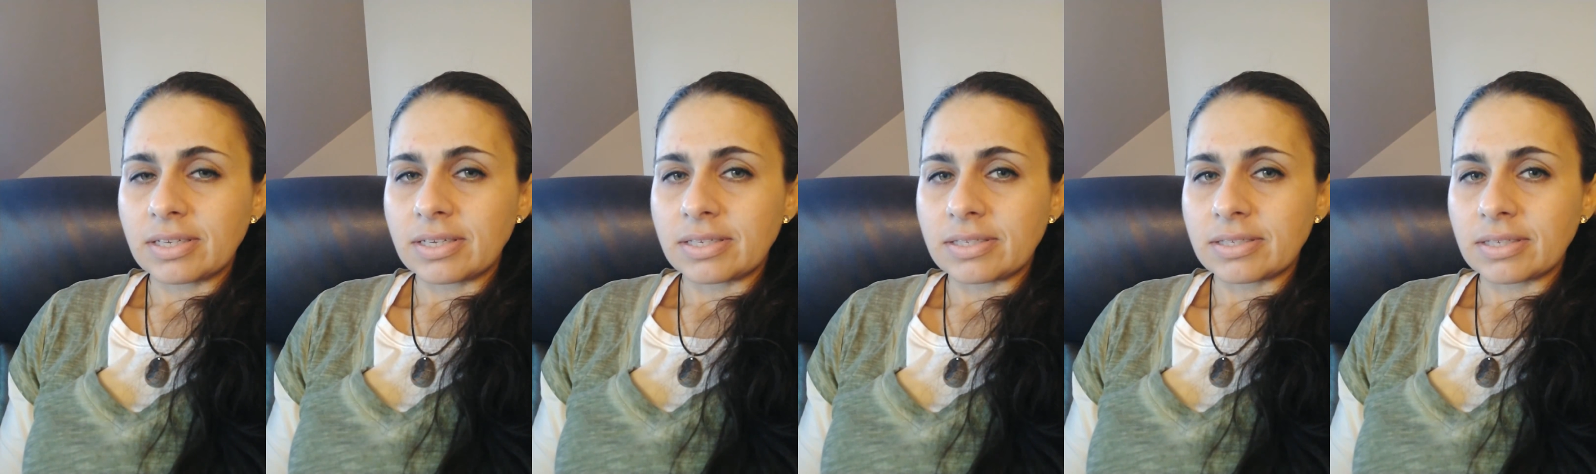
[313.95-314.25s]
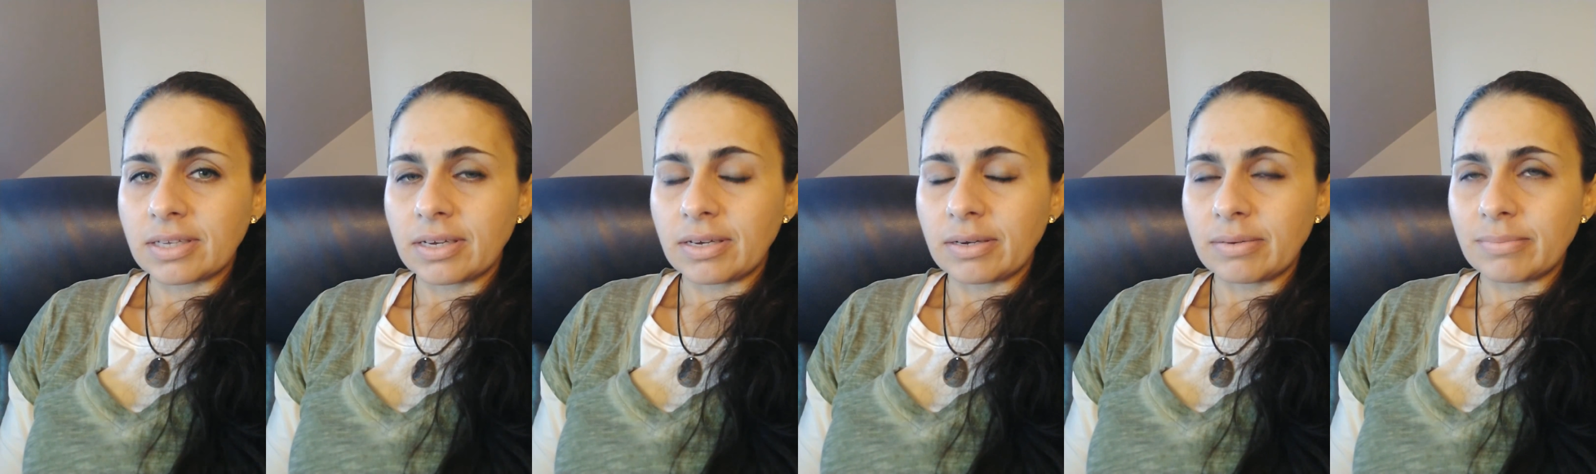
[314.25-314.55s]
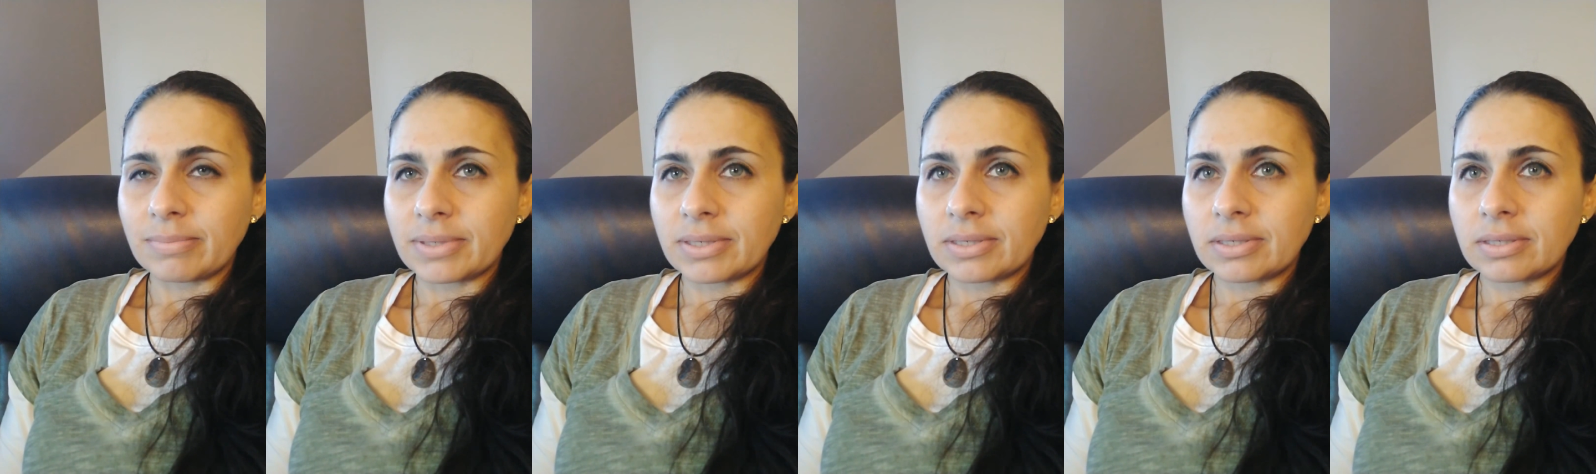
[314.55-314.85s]
escape.
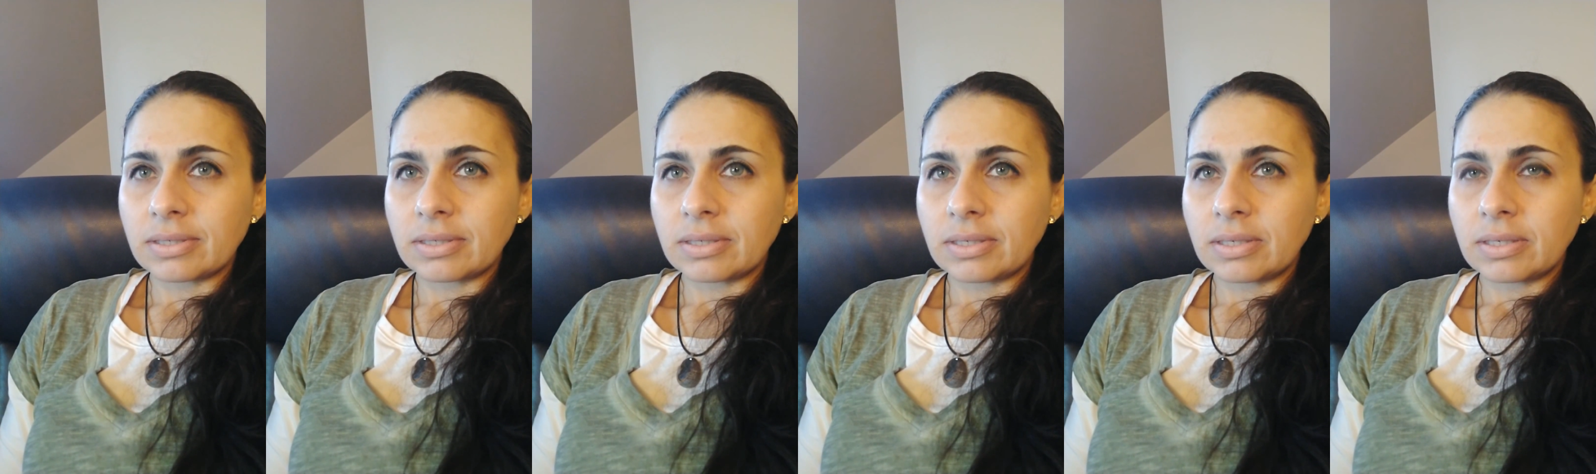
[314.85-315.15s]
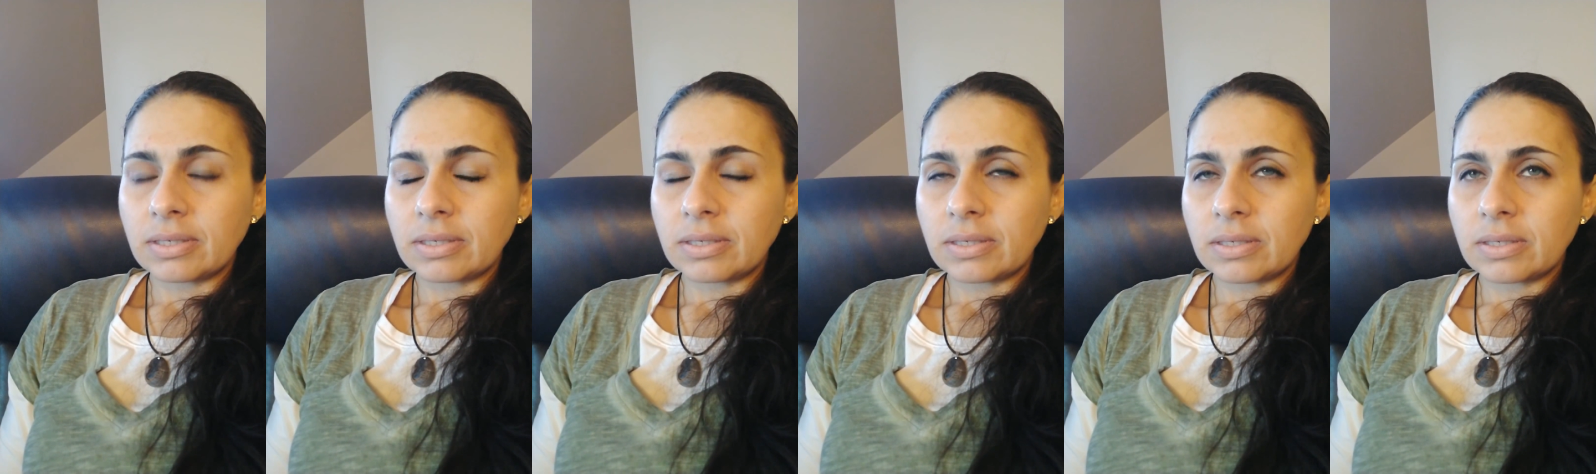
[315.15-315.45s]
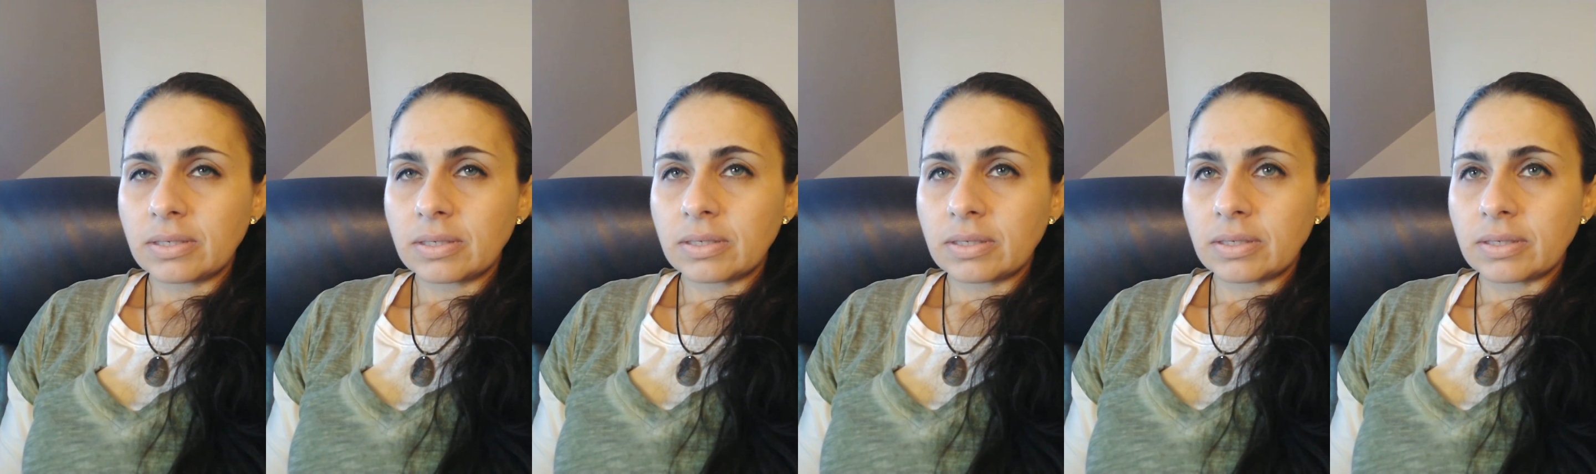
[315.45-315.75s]

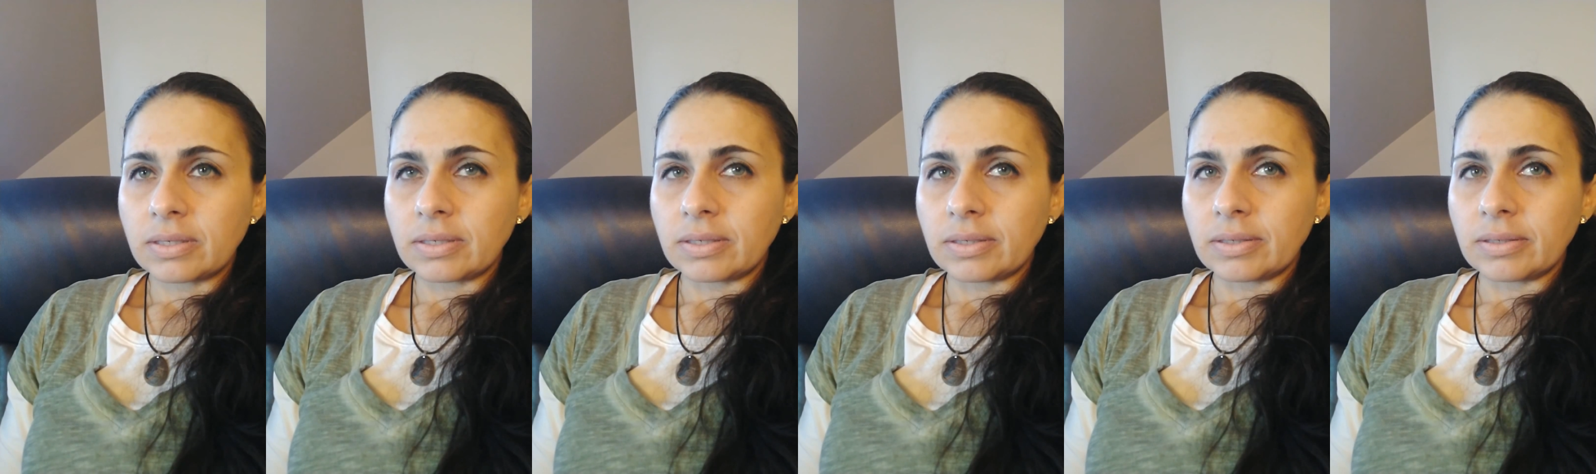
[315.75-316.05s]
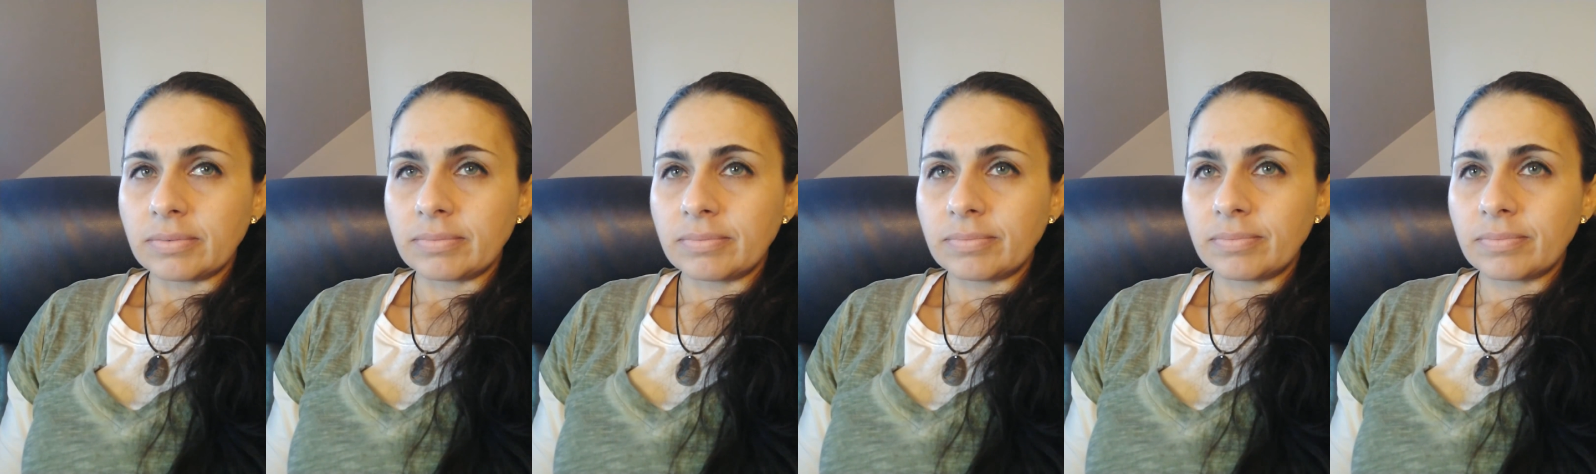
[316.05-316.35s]
Uh,